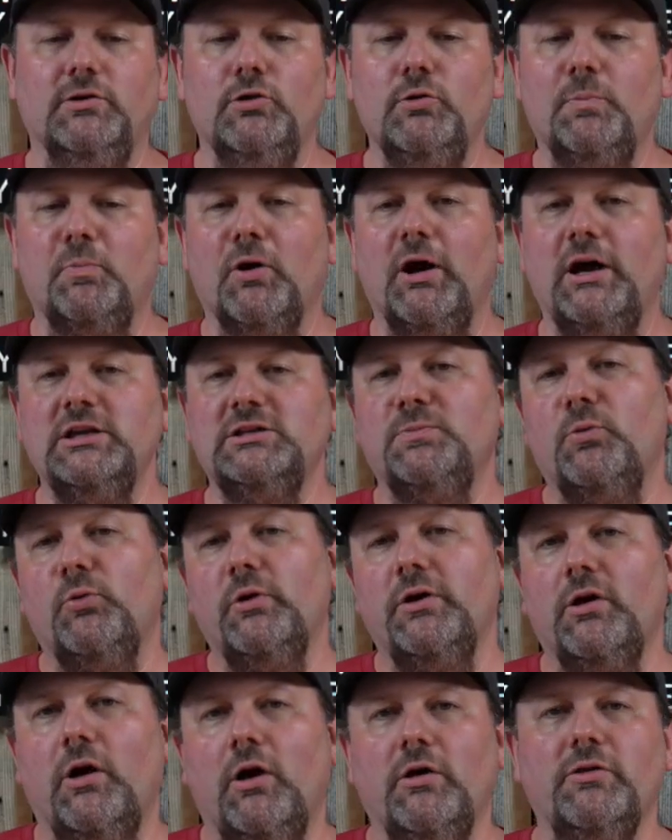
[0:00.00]
new price
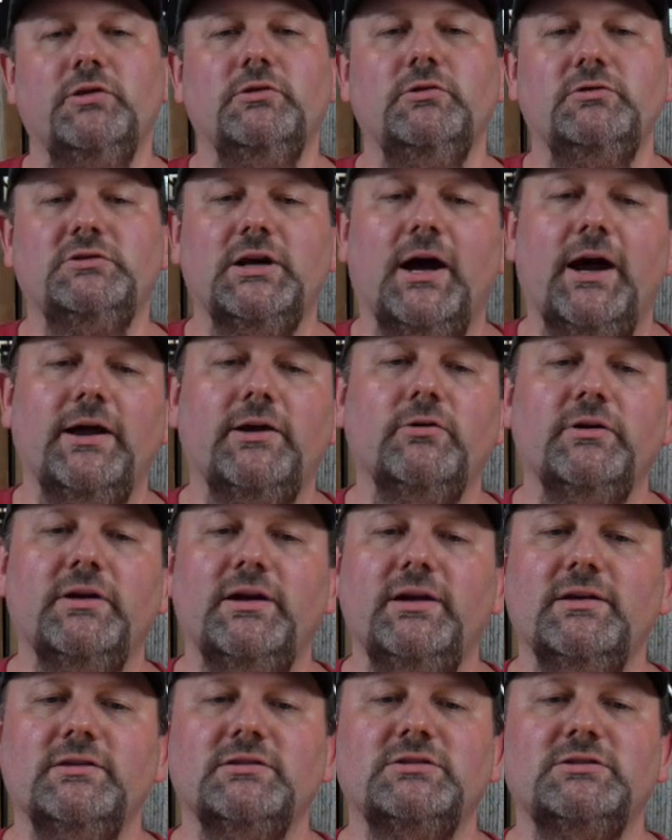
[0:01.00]
point on the new Title
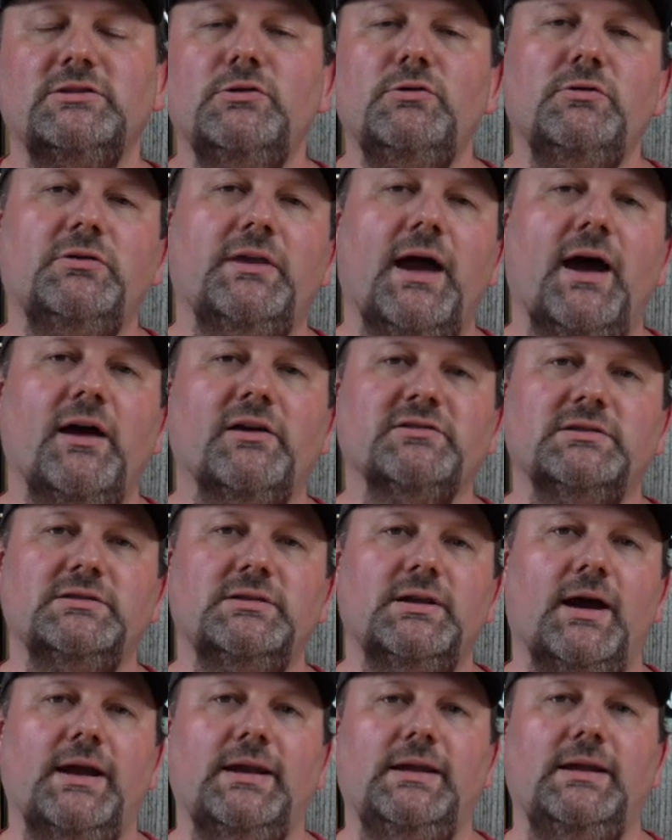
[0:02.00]
is
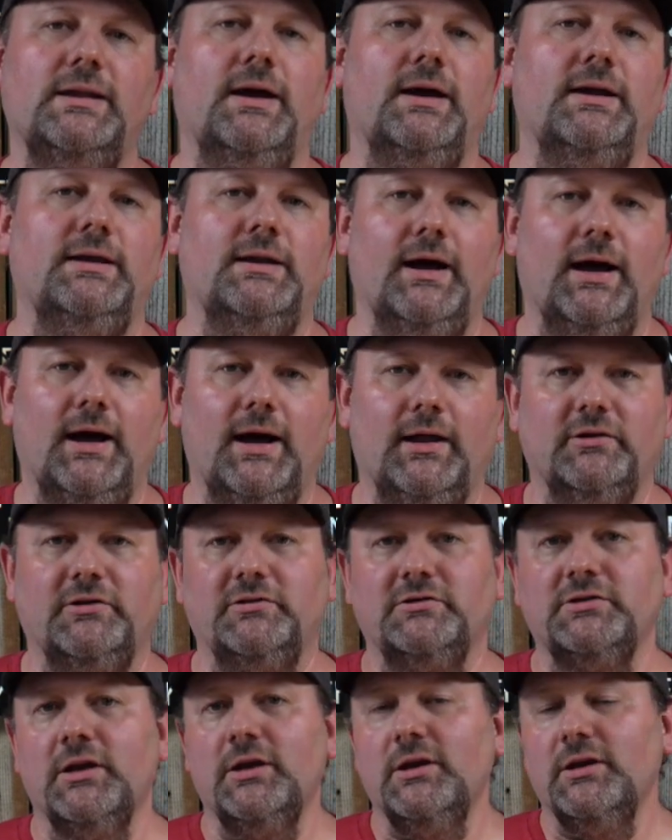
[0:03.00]

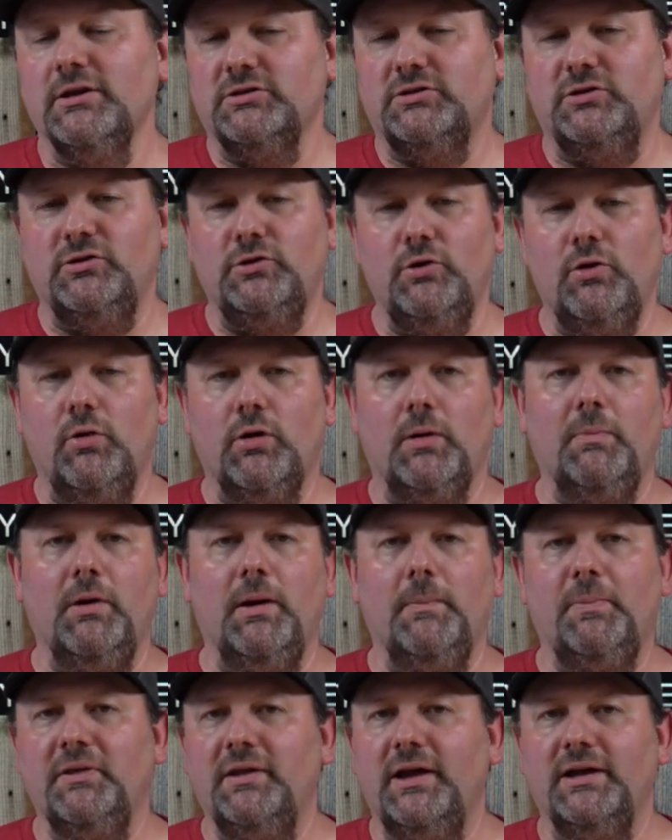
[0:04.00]
$2,099. So you are
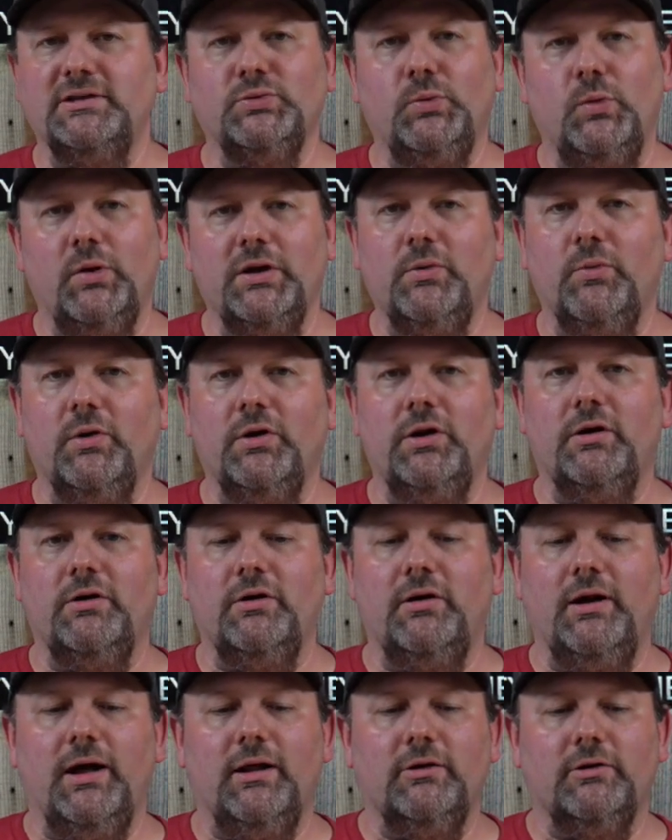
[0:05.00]
bumping that
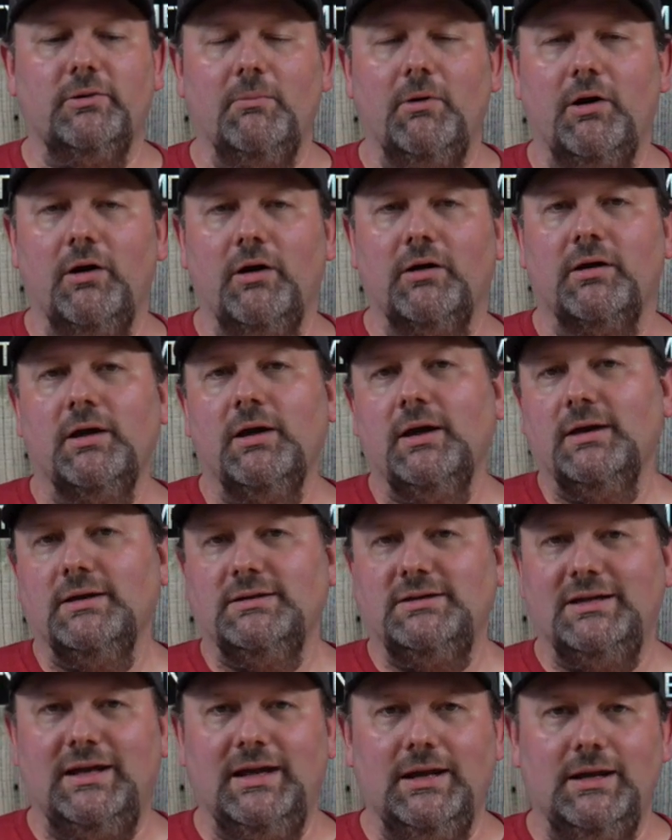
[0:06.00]
$2,100 mark
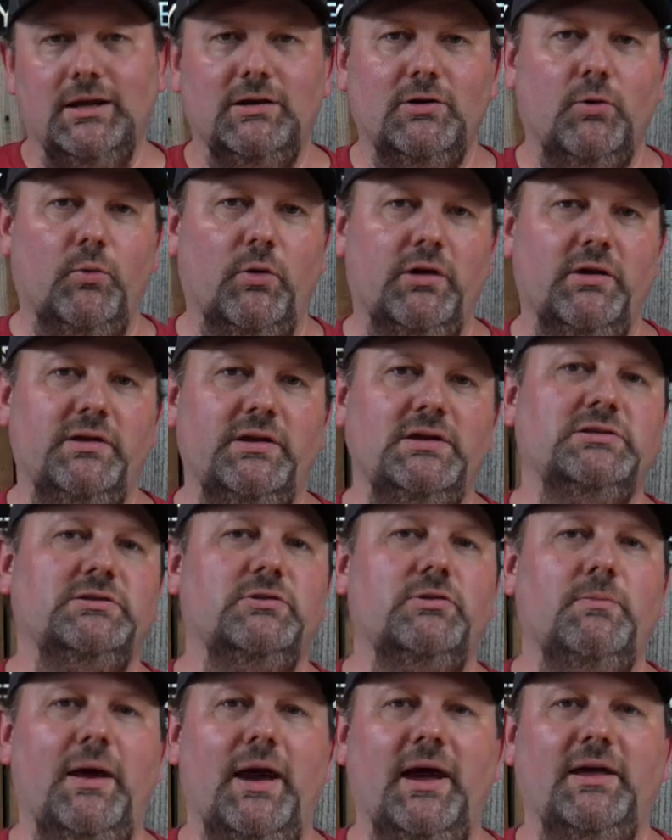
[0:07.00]
to get into one of these
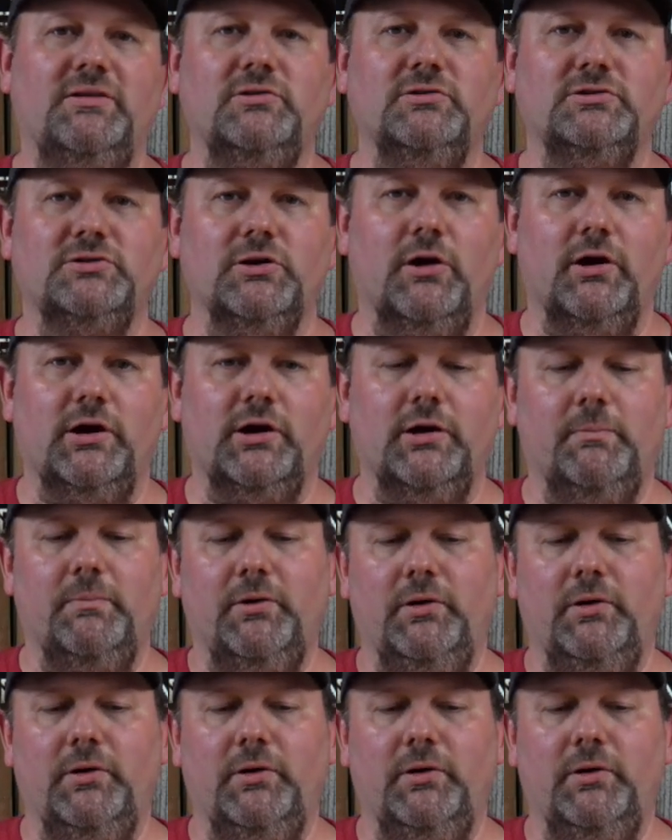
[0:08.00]
new Mathews target